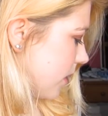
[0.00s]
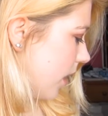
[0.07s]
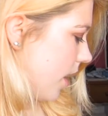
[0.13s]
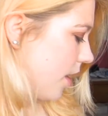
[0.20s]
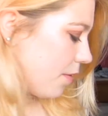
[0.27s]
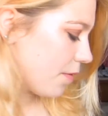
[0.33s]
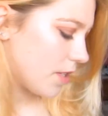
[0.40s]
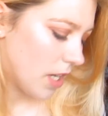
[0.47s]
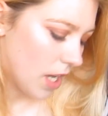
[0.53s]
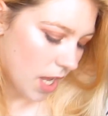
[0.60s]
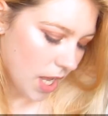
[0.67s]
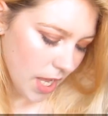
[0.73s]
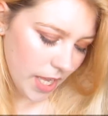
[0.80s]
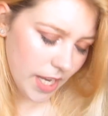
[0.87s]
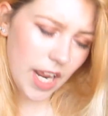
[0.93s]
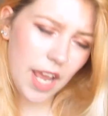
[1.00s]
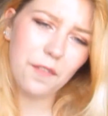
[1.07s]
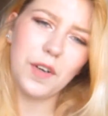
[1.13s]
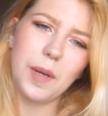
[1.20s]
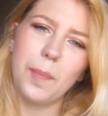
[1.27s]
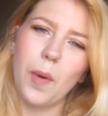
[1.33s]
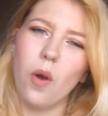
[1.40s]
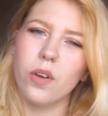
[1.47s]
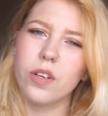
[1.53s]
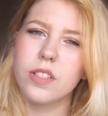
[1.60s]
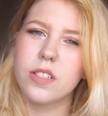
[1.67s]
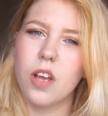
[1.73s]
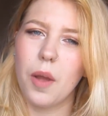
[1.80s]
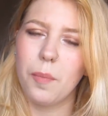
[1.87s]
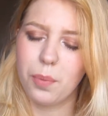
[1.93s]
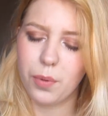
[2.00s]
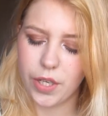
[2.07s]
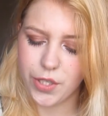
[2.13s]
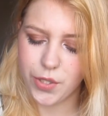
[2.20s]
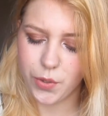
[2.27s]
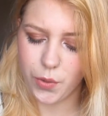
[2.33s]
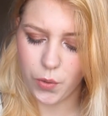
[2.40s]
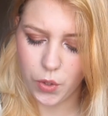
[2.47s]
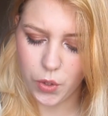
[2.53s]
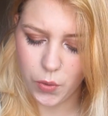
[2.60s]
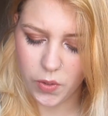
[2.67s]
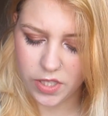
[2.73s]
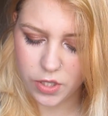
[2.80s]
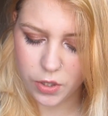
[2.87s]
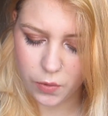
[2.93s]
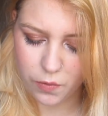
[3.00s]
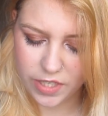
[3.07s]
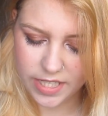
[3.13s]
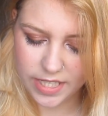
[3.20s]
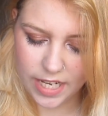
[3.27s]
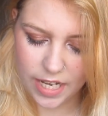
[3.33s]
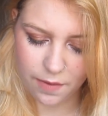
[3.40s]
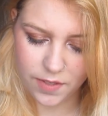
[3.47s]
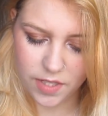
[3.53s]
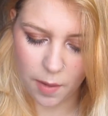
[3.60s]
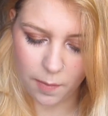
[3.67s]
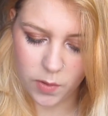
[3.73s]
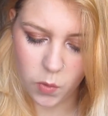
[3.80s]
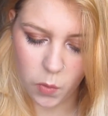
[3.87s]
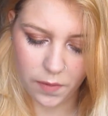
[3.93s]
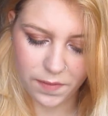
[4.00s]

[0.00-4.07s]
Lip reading: left. In every box, I'm pretty sure you do receive some sort